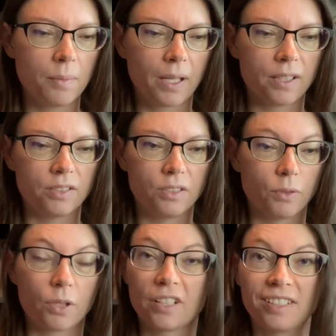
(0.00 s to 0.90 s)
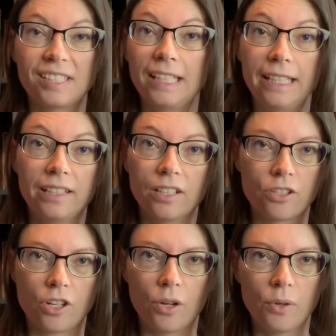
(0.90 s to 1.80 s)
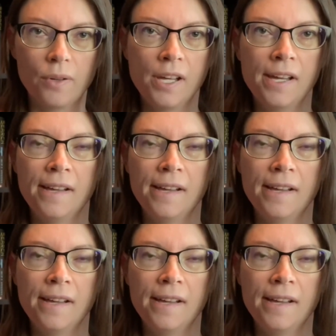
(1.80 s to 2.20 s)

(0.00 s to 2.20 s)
because you've already seen the show.